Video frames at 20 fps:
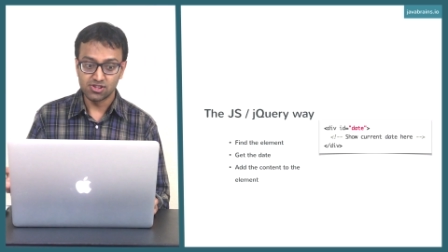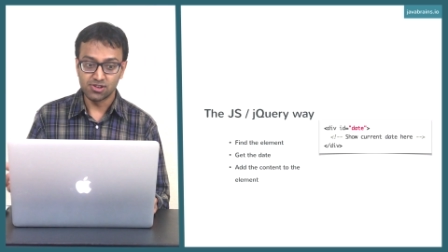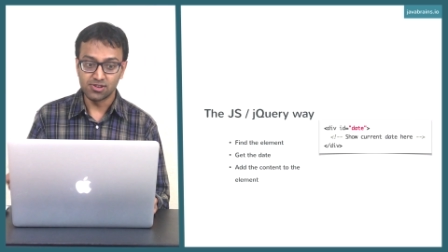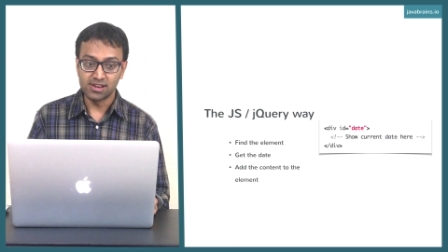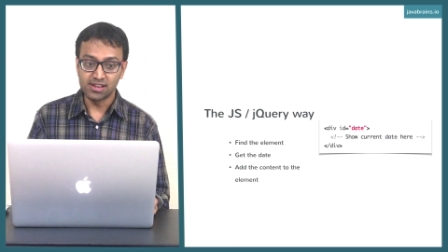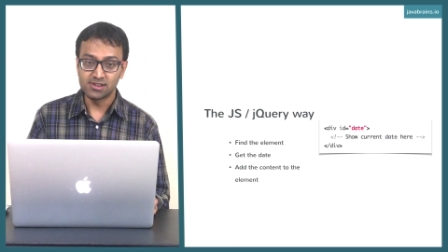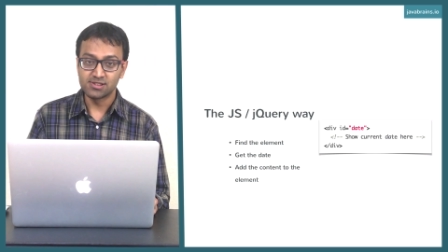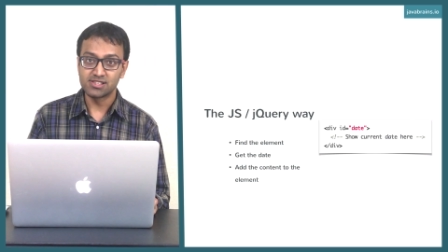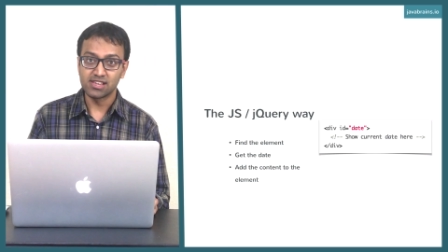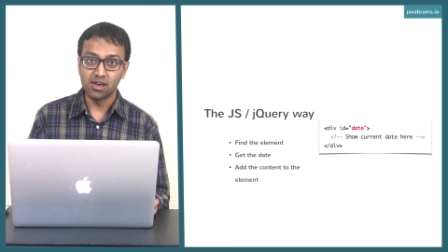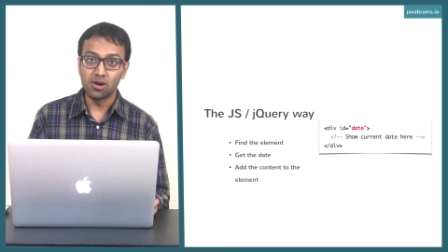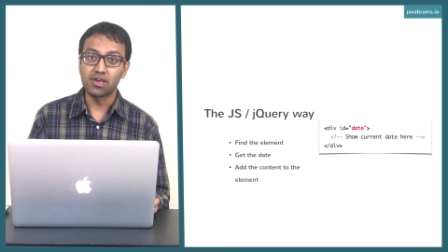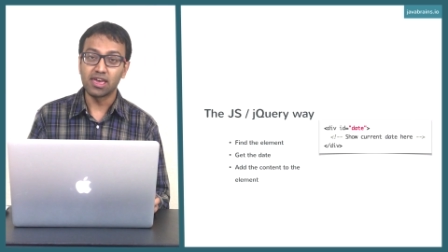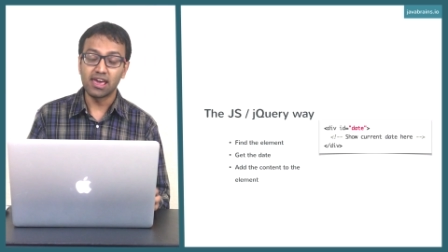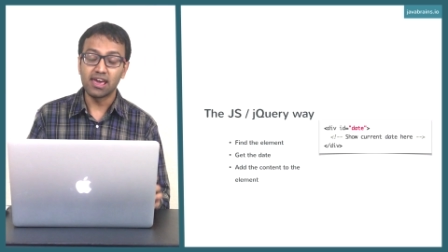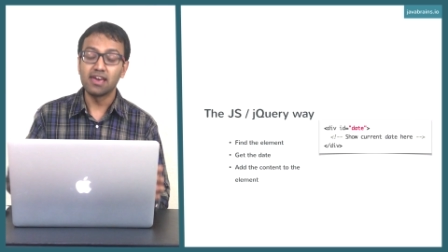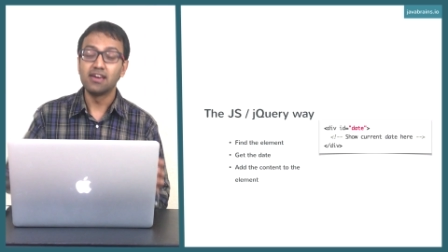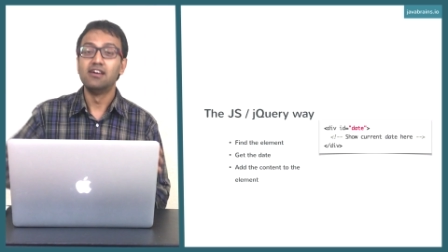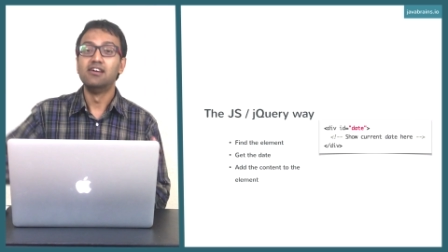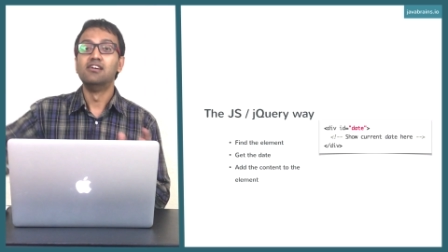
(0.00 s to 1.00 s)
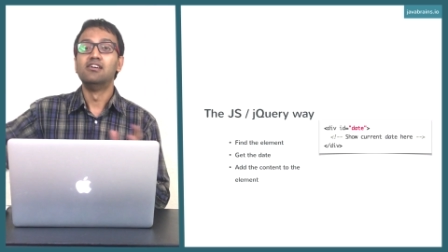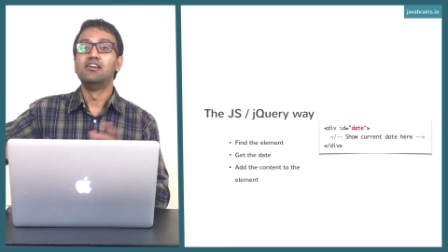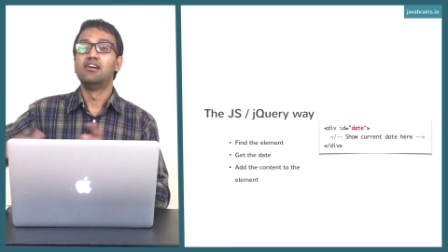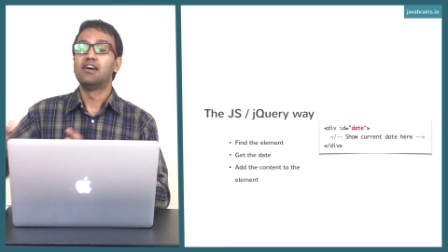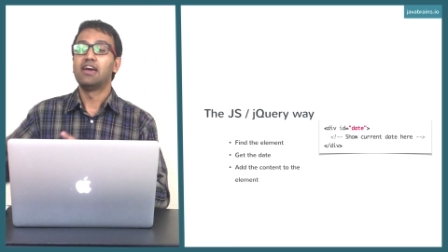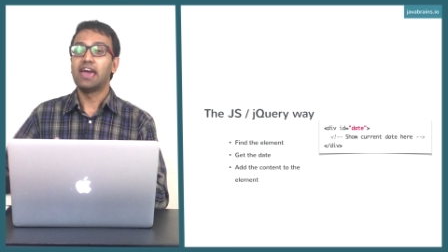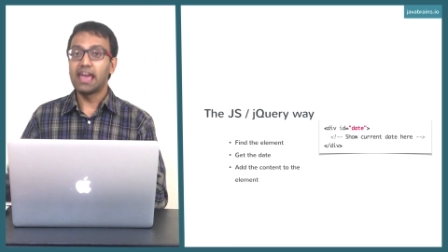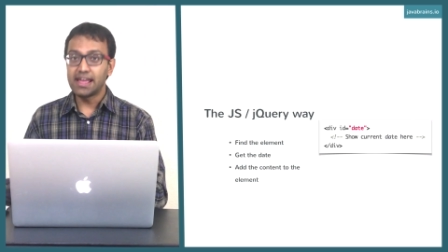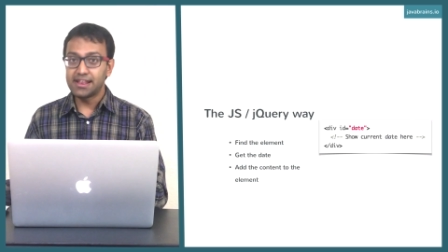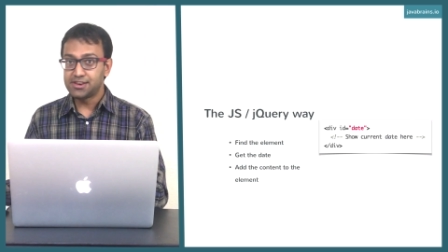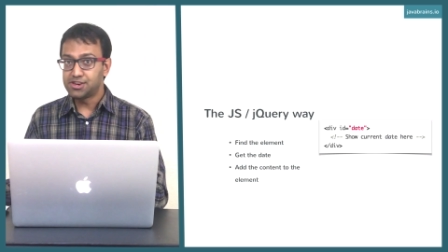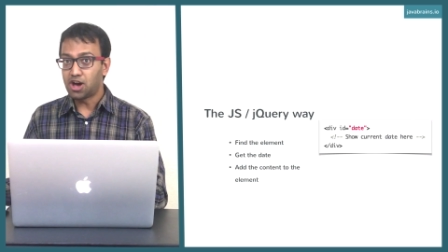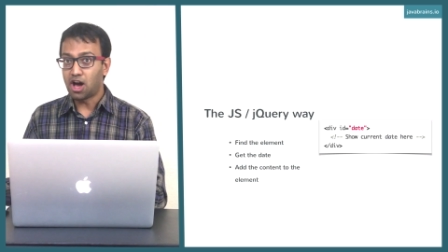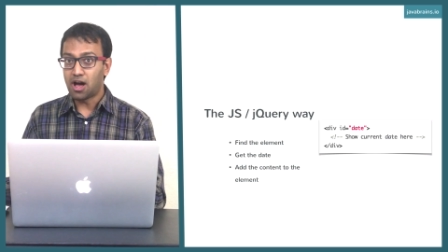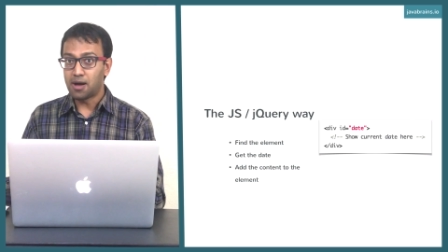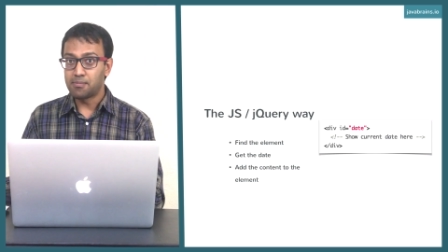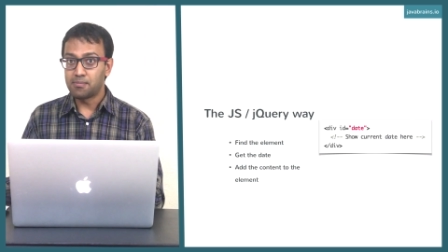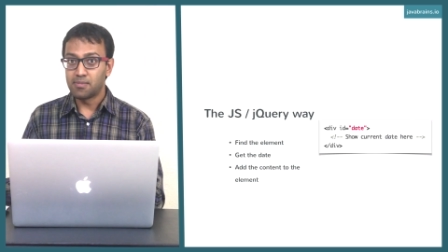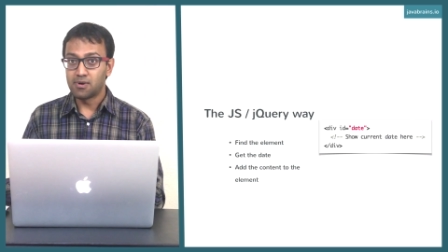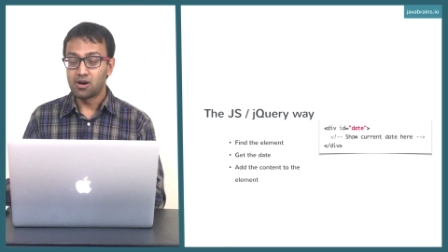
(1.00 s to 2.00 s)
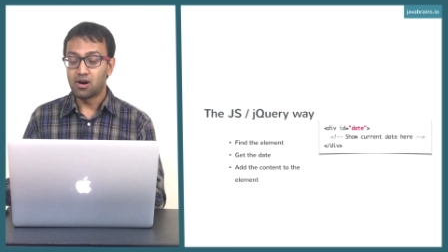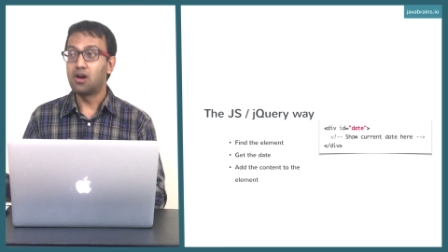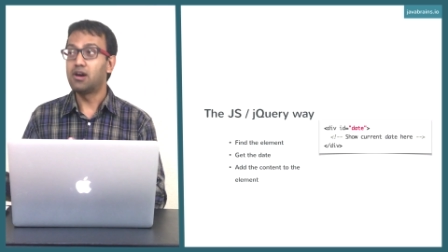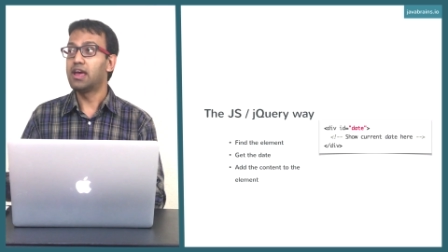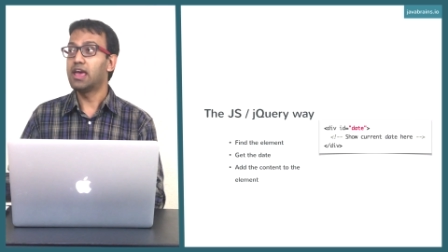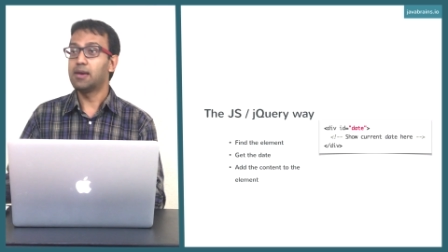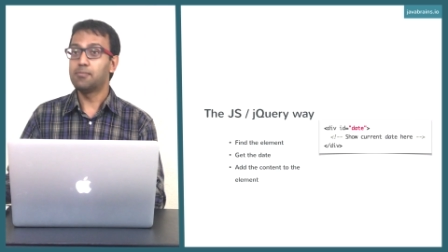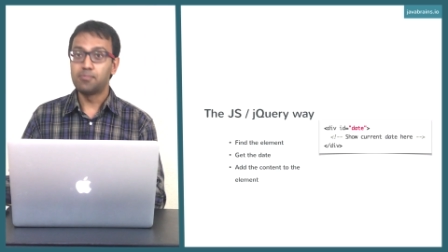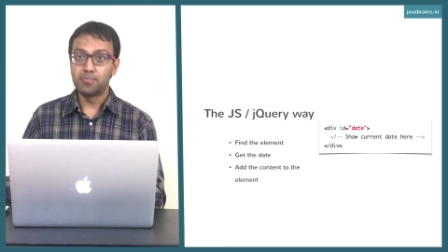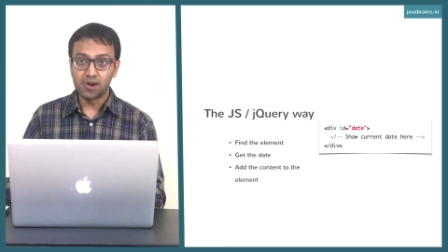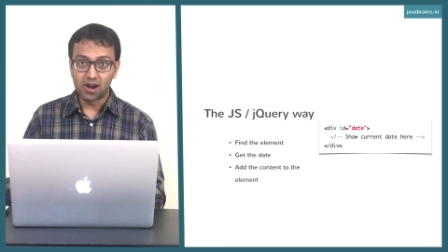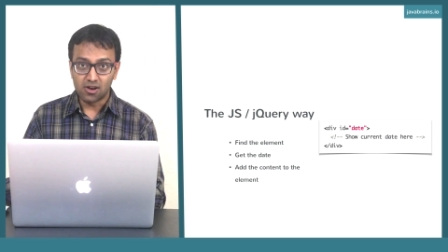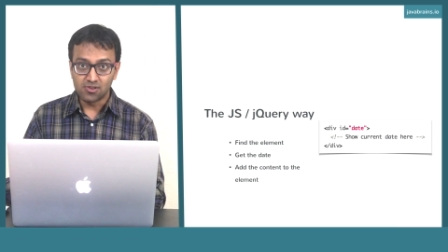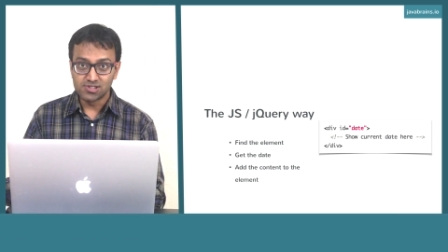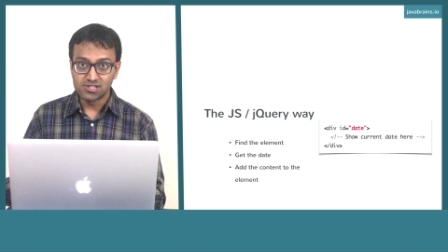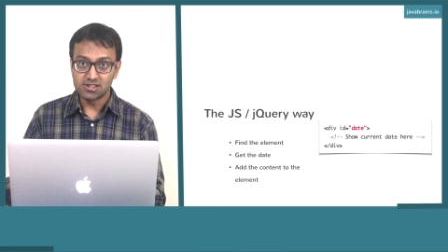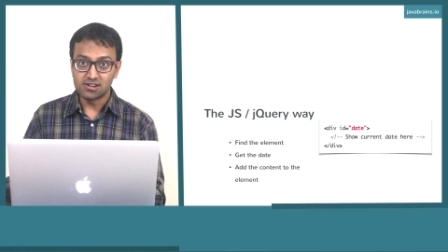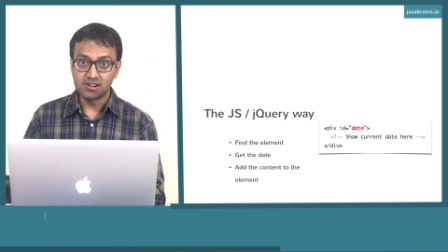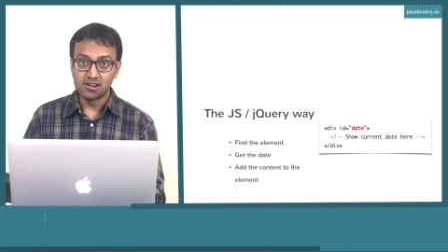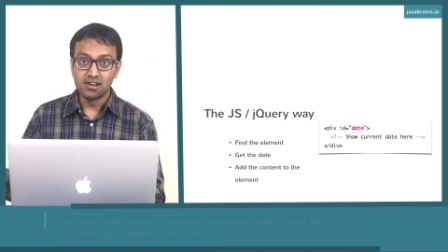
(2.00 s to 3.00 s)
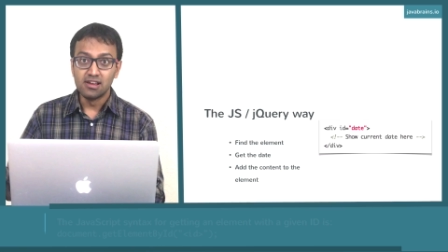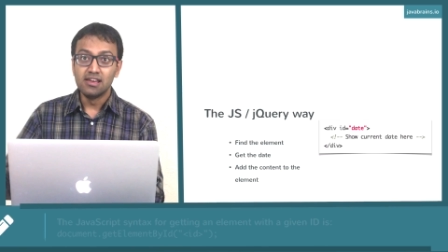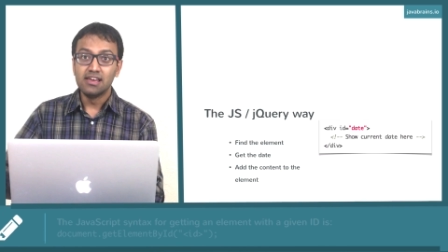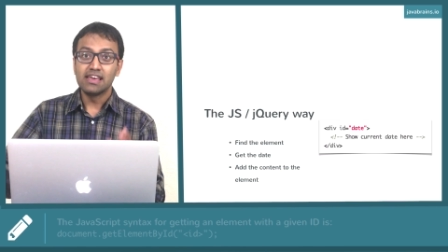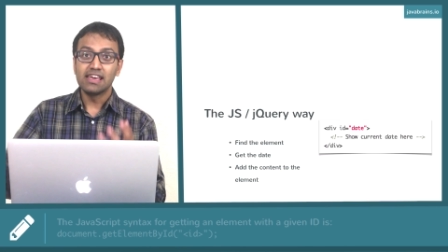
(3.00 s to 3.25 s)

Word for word: So you need to say, okay, hey DOM or hey browser,